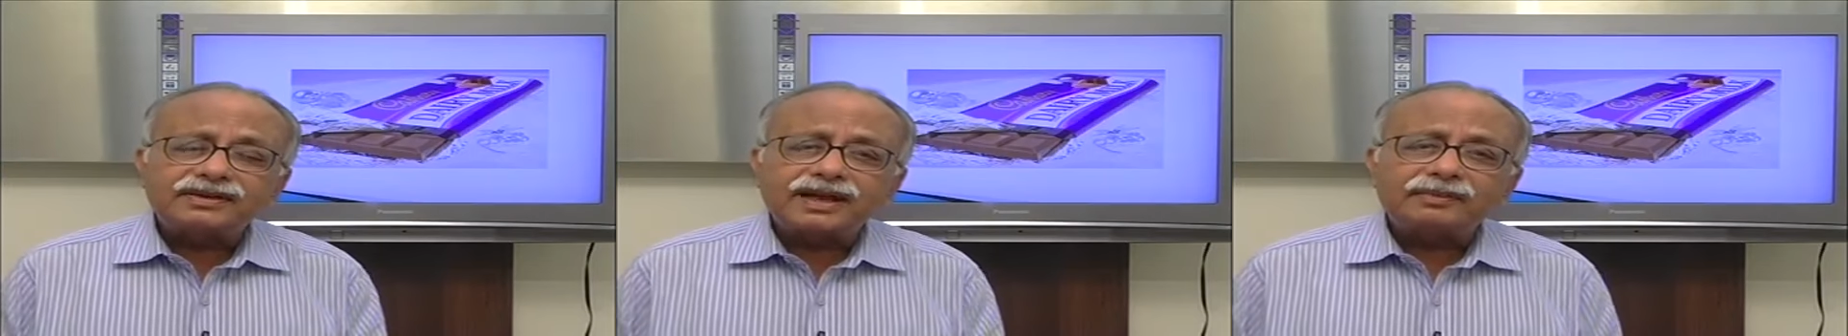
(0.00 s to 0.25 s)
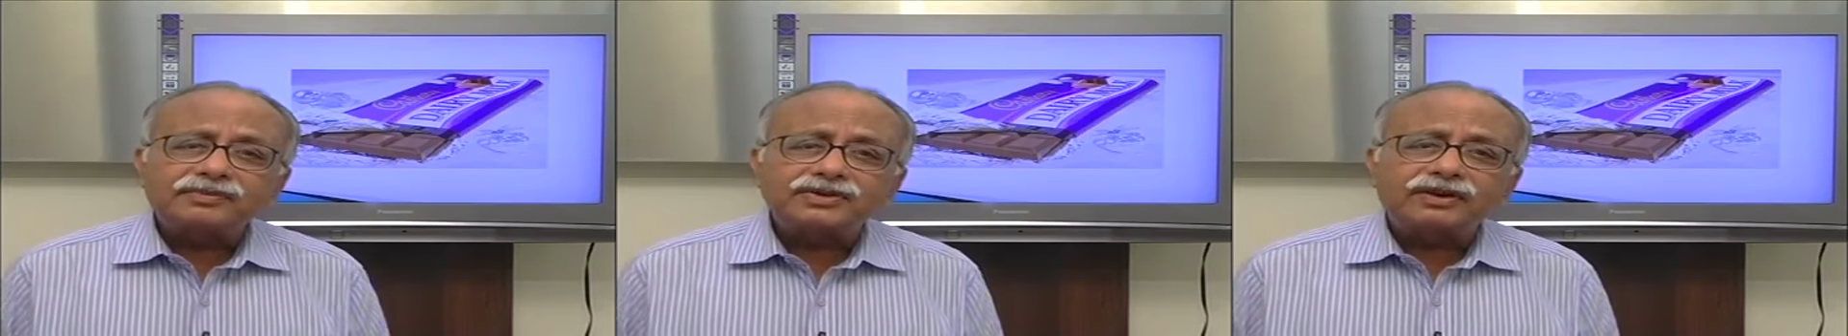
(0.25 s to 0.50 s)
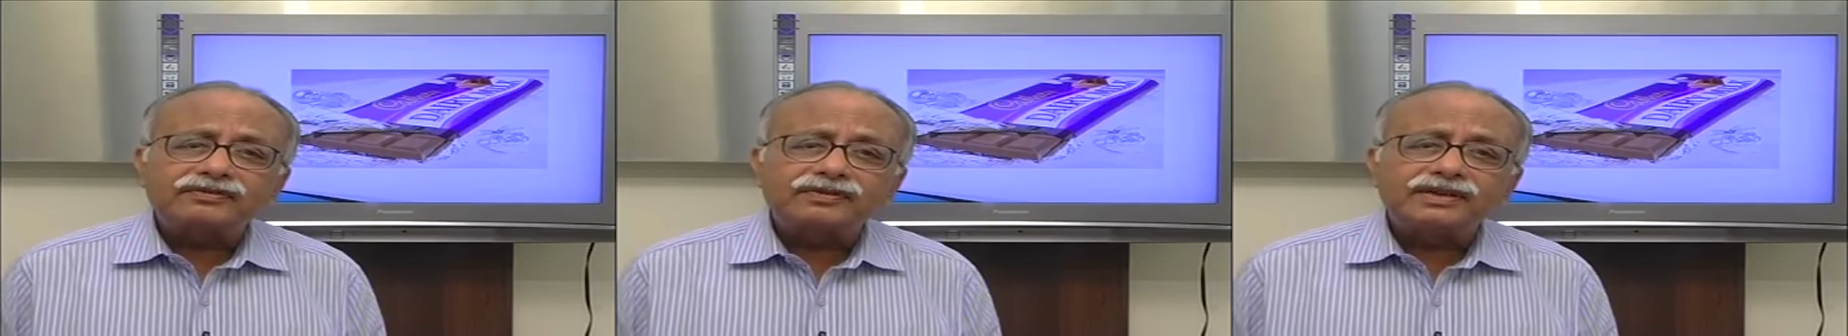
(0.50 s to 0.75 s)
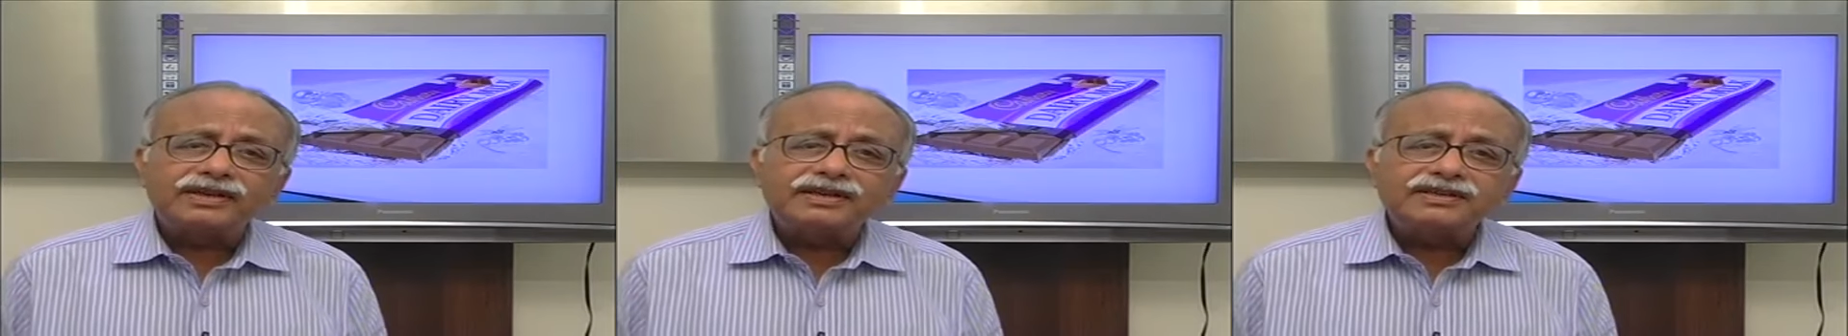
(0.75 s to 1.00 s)
types
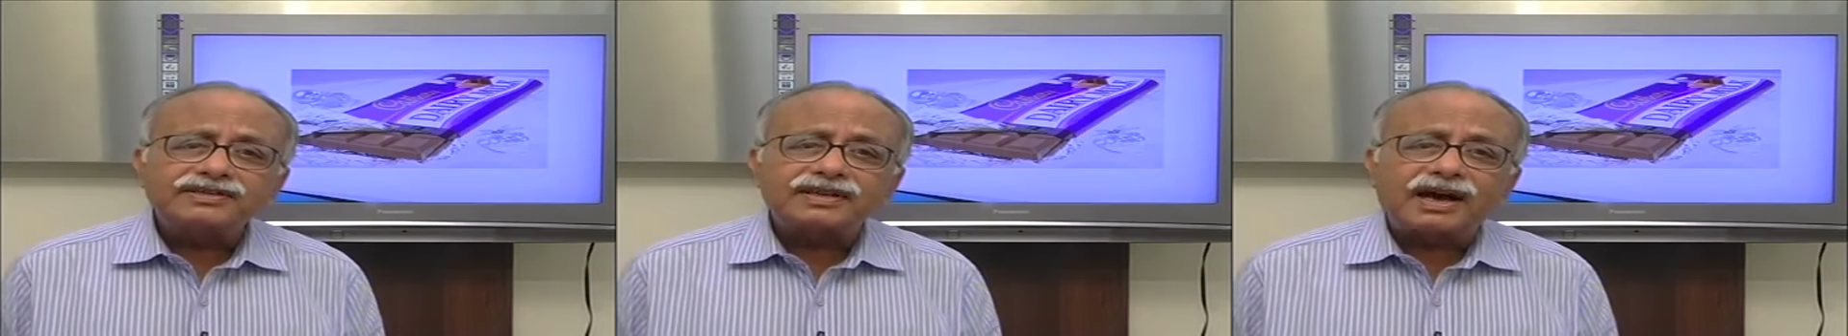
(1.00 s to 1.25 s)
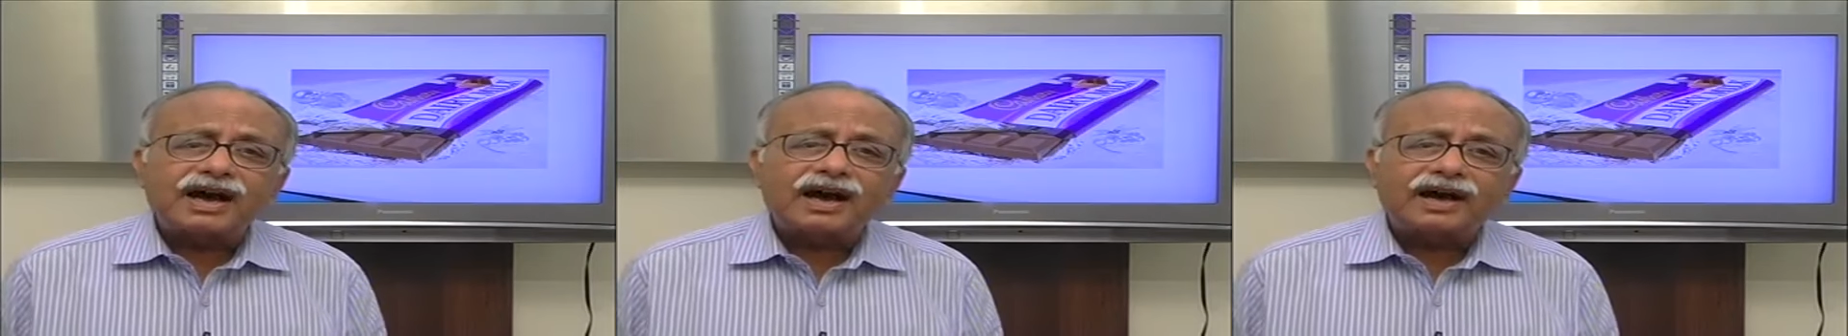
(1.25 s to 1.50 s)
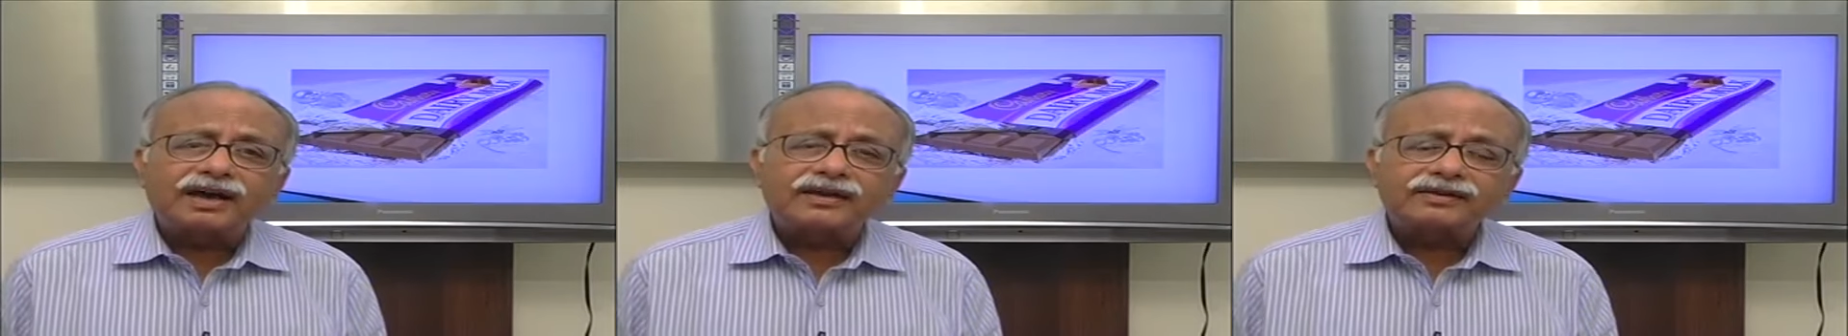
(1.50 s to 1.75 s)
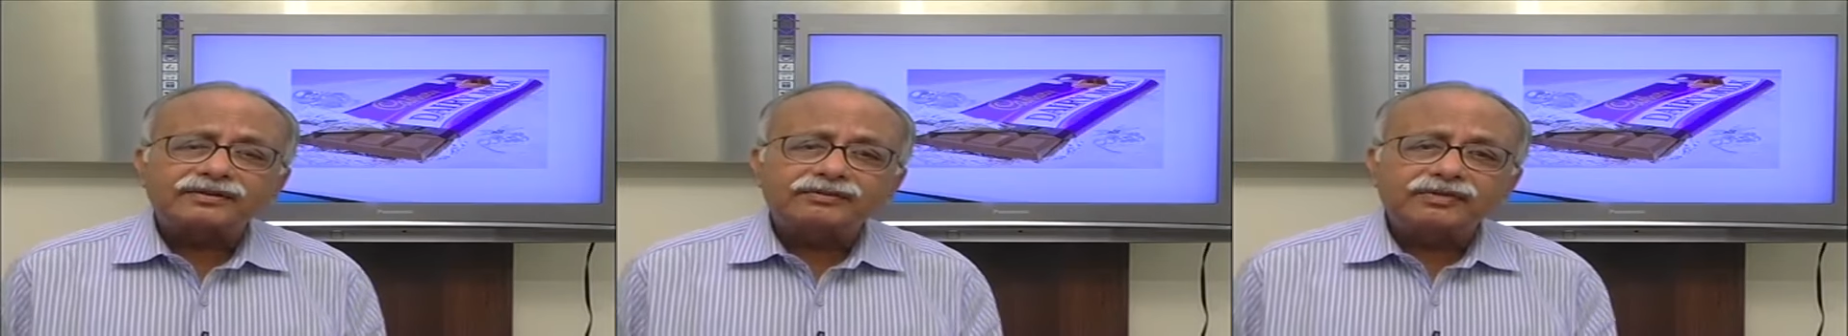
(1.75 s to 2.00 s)
of needs are,